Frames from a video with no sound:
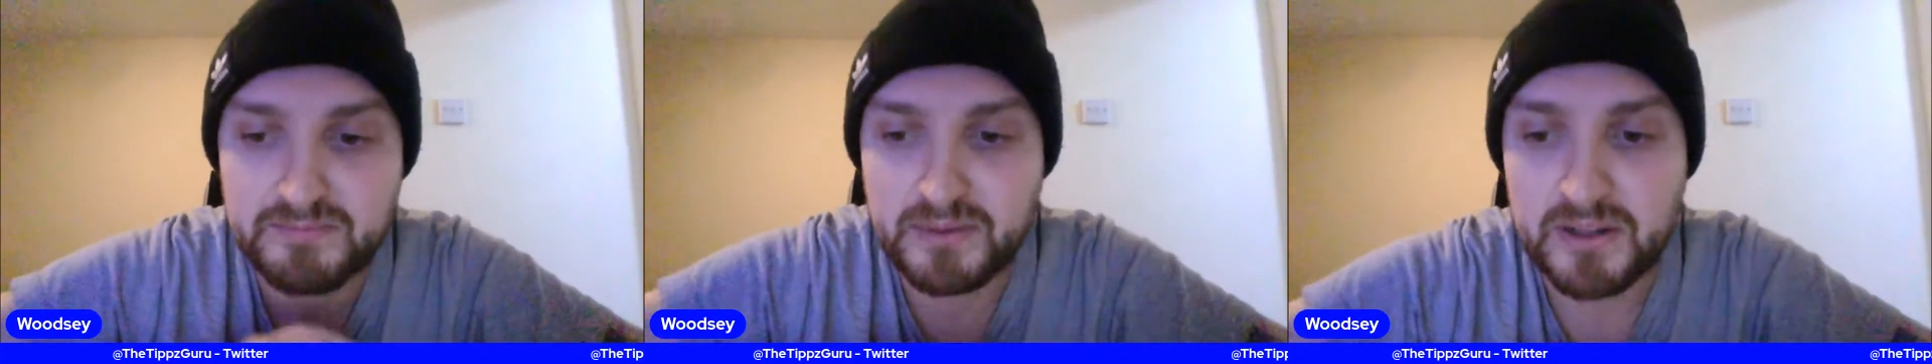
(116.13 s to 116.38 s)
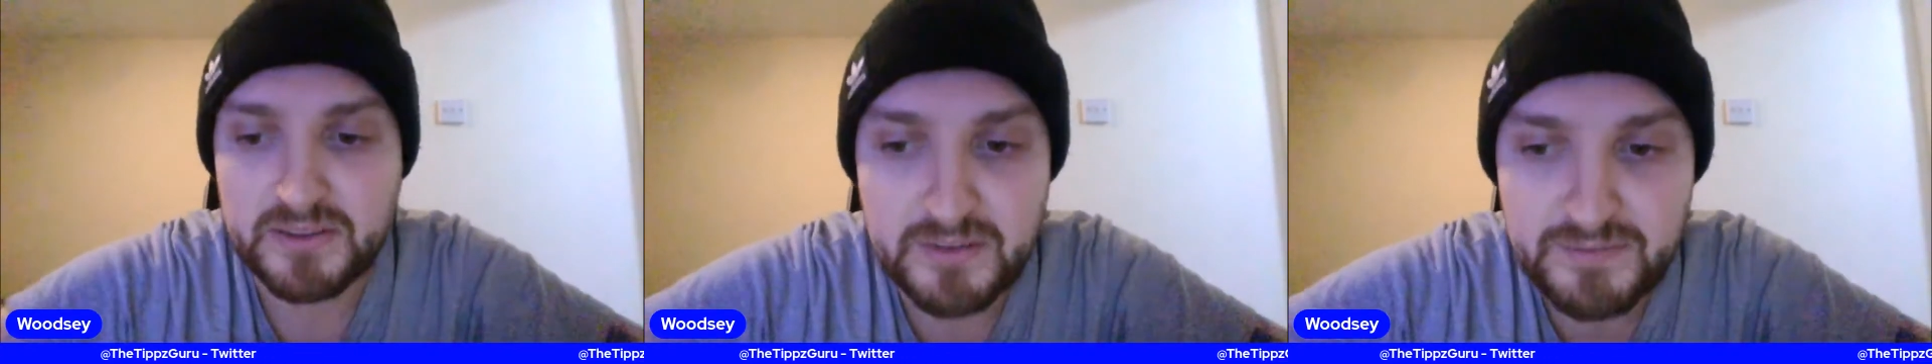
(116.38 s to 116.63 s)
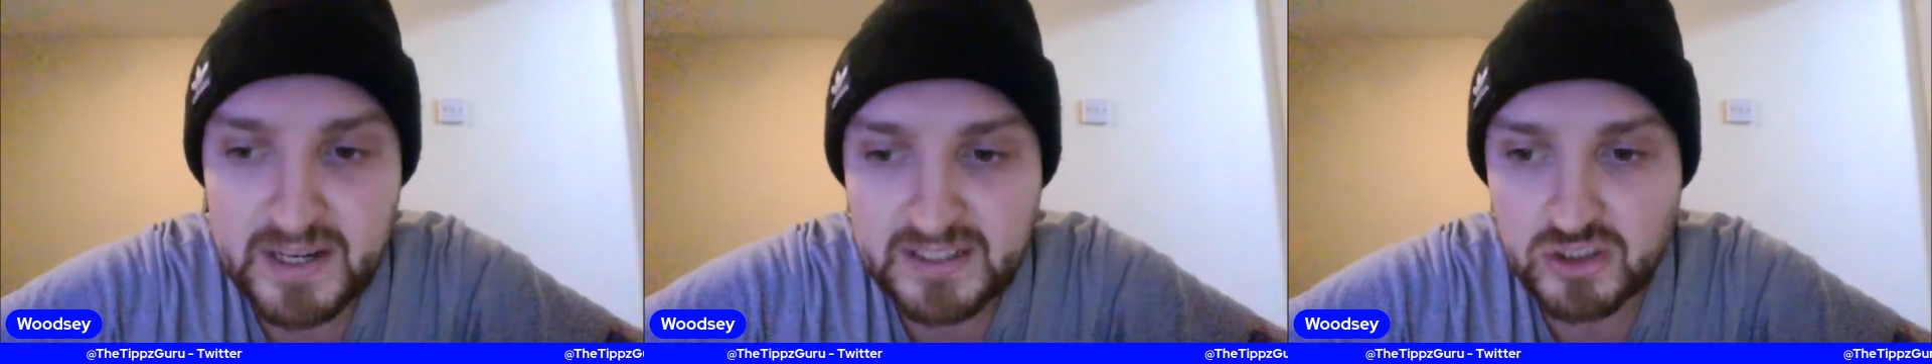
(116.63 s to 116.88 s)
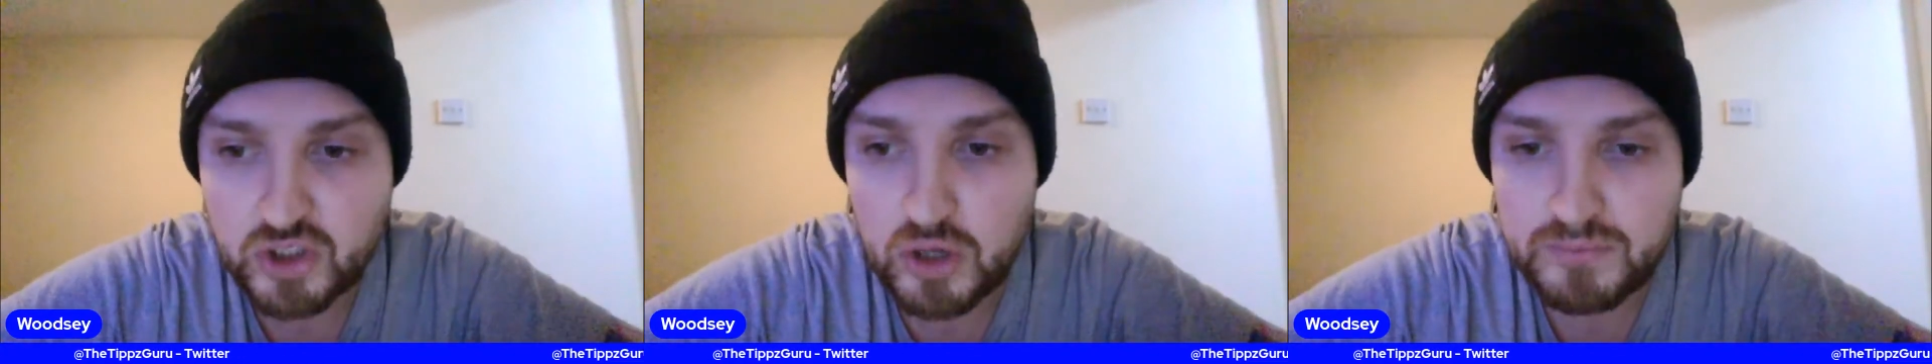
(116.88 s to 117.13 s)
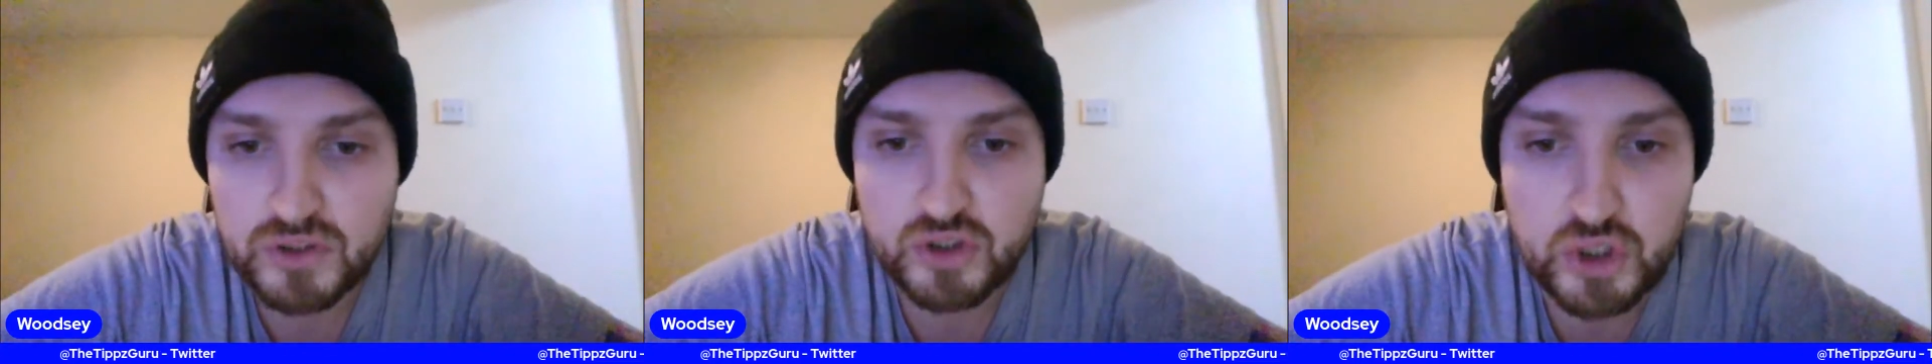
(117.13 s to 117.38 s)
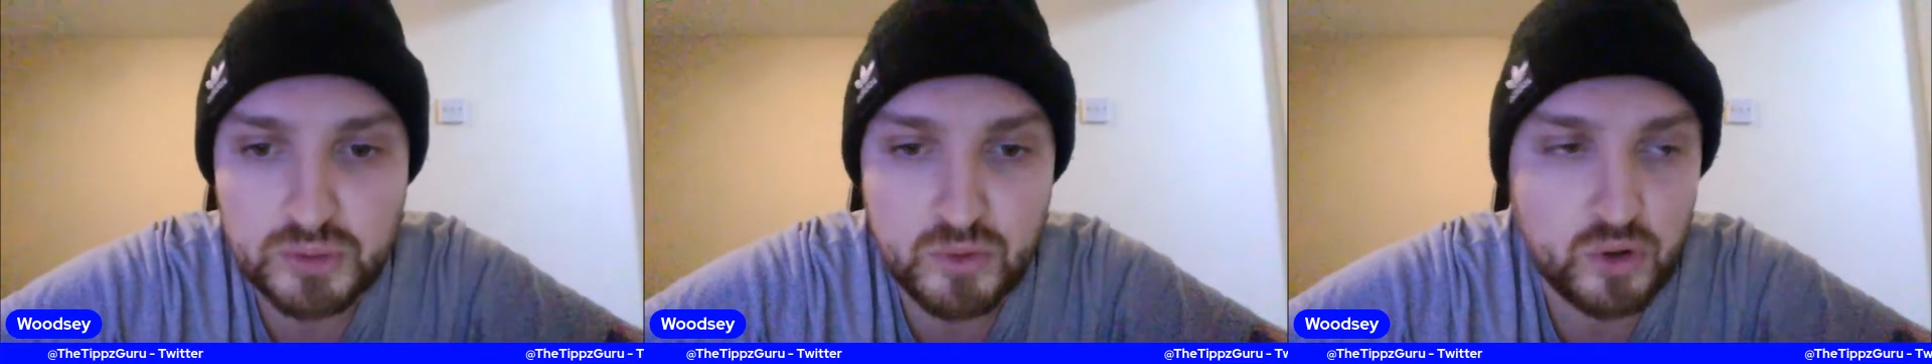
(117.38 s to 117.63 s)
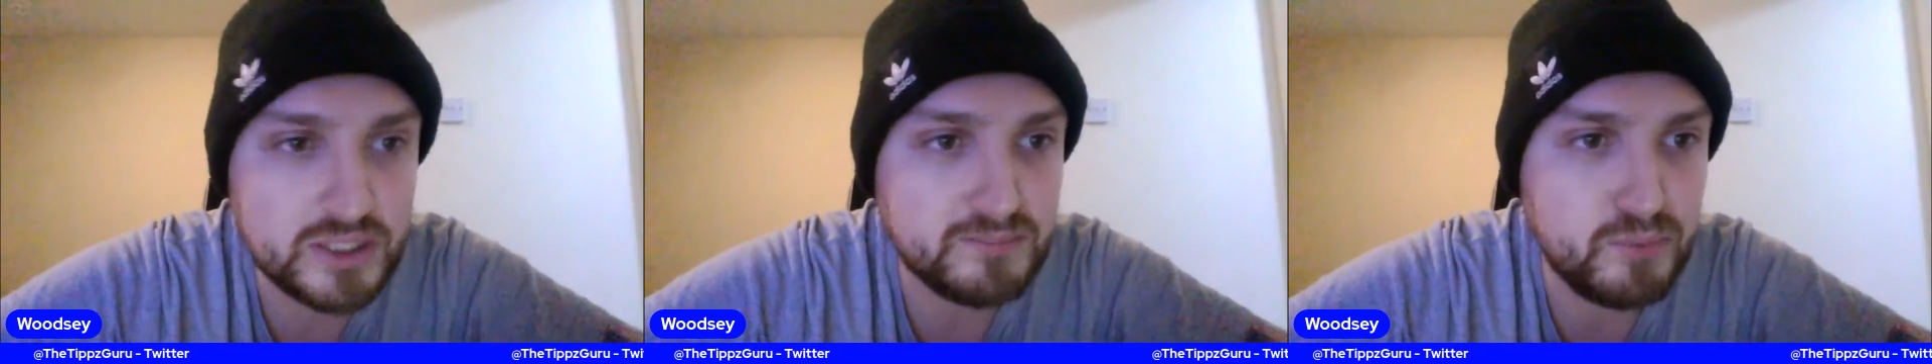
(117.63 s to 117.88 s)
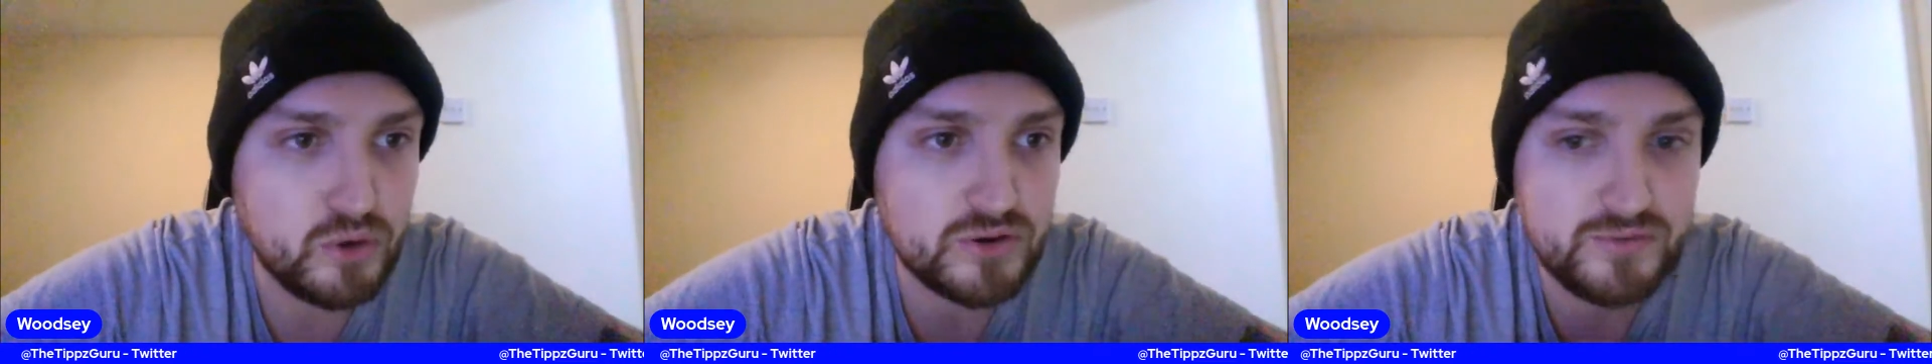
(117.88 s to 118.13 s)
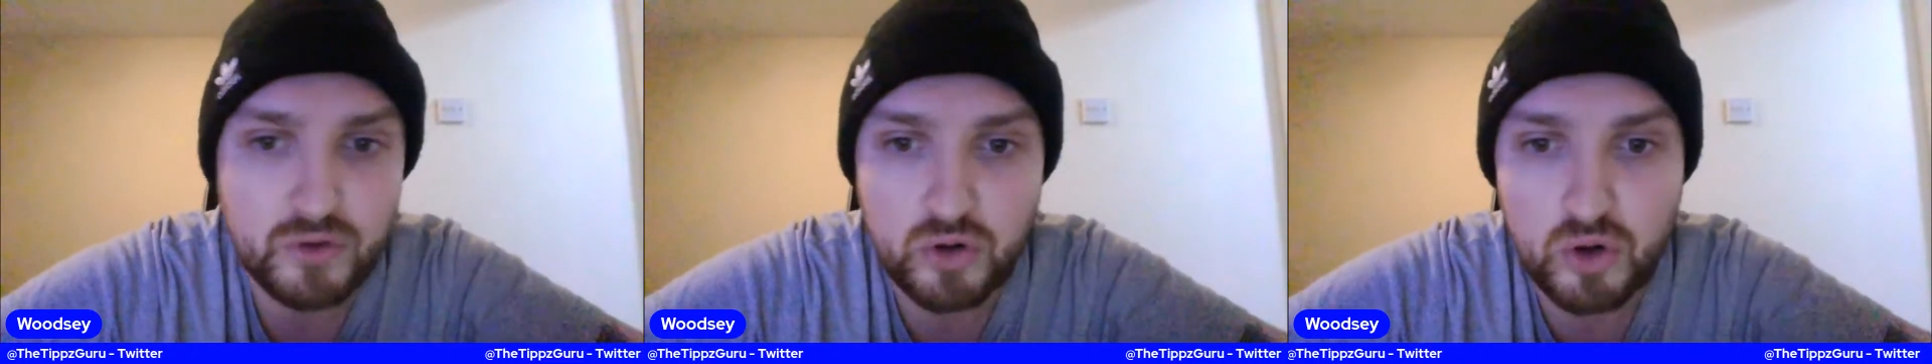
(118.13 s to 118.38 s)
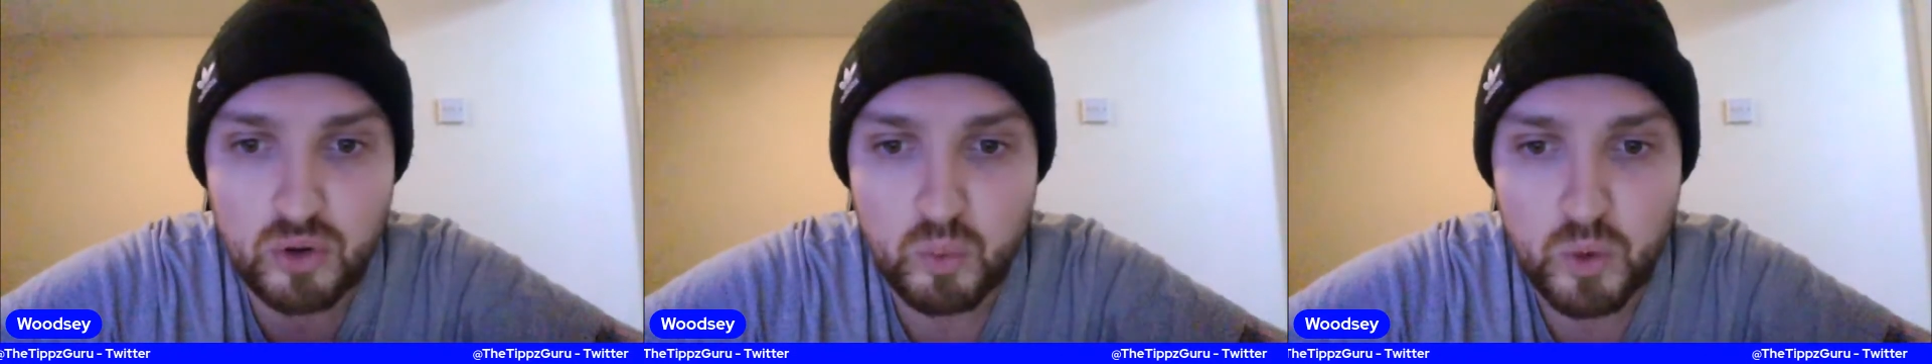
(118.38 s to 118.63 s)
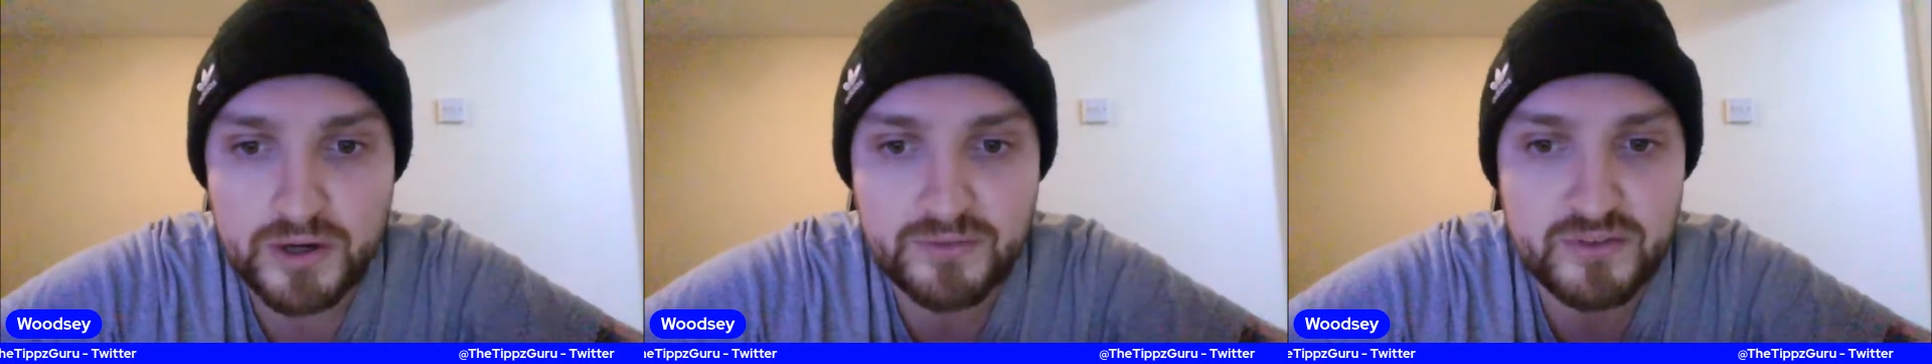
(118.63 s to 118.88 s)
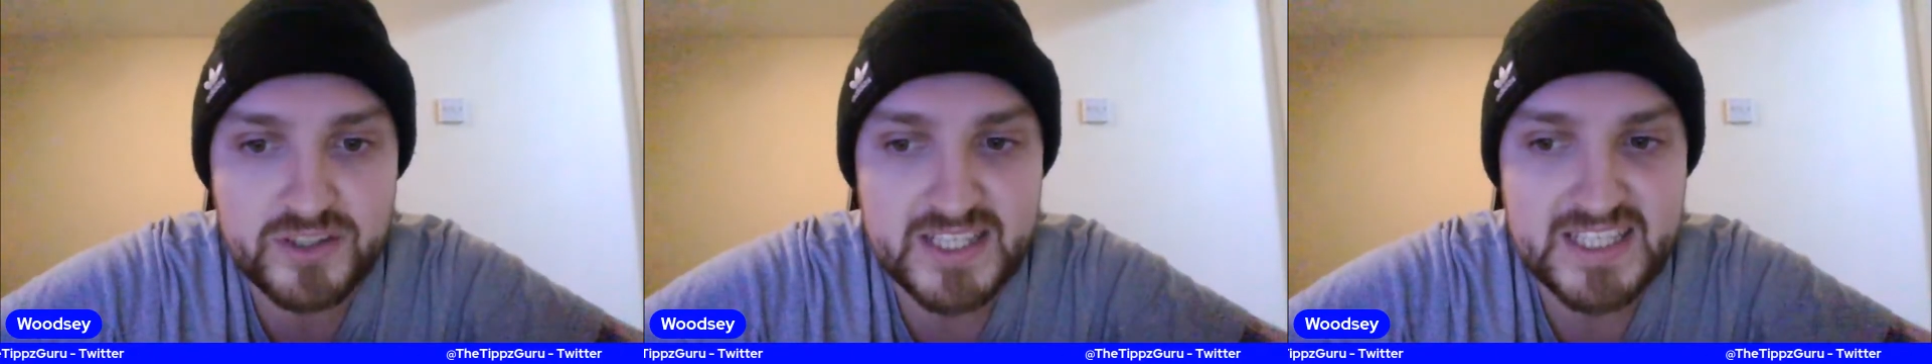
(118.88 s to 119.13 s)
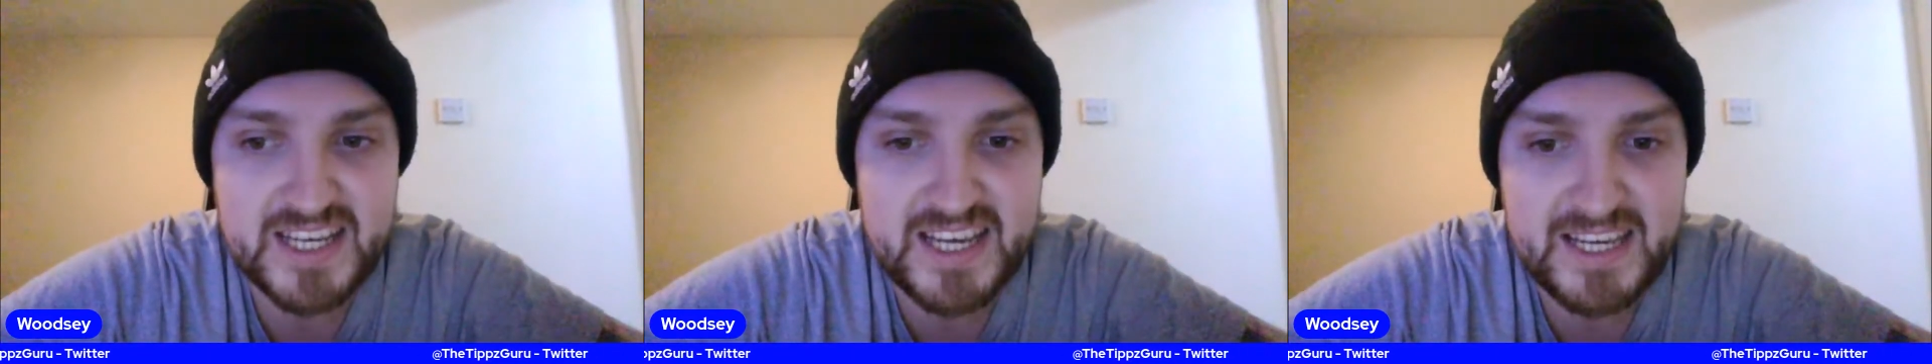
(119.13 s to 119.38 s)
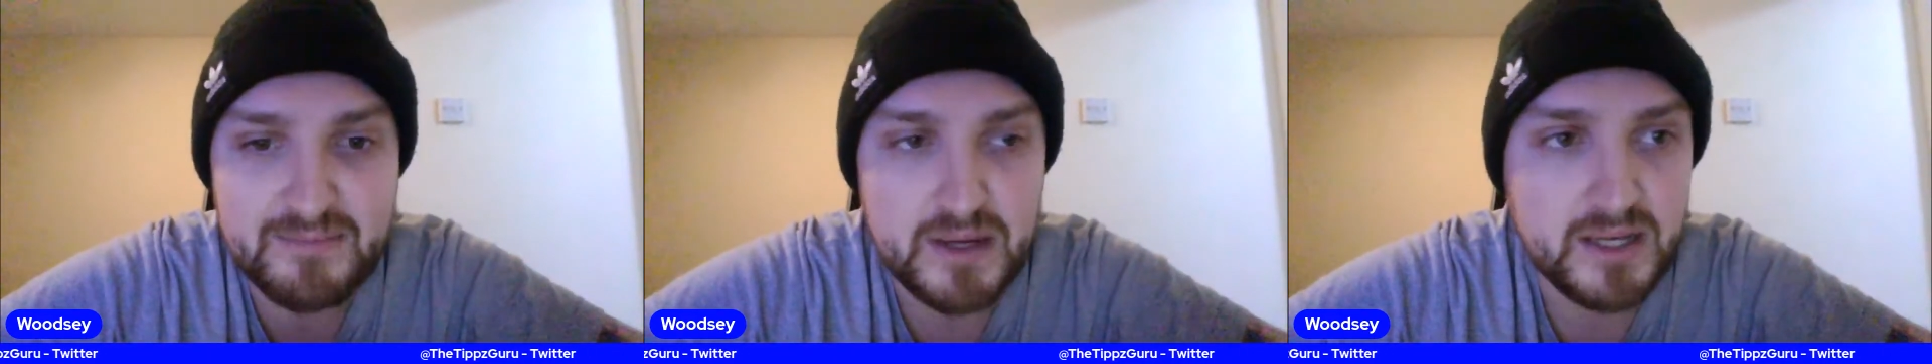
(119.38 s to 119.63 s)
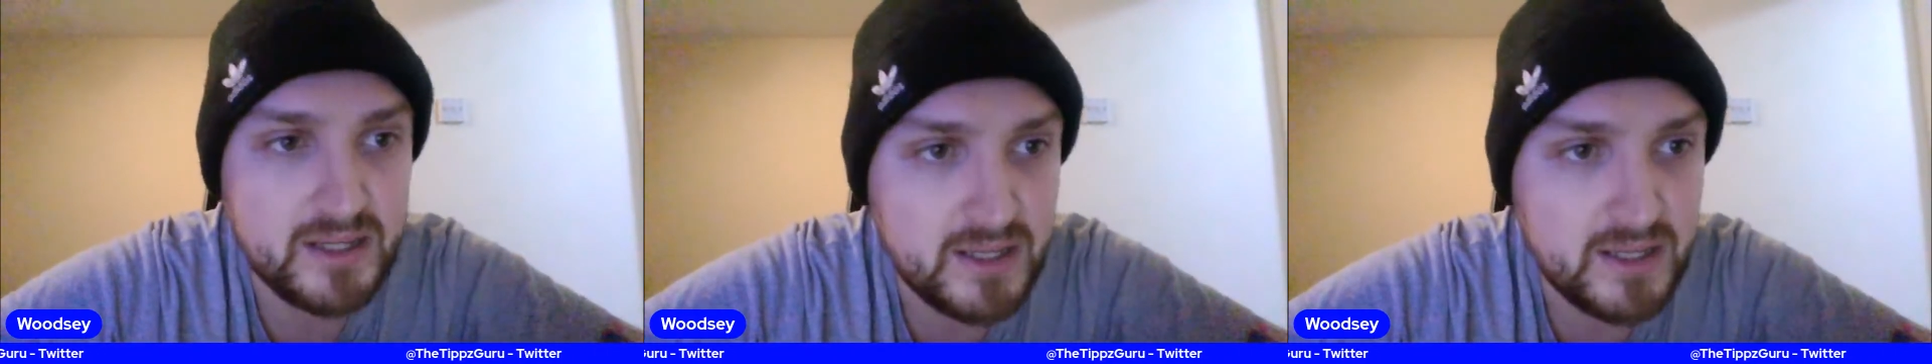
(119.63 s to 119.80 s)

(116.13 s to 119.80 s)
but the fact that Tom Scudamore is booked for one for the team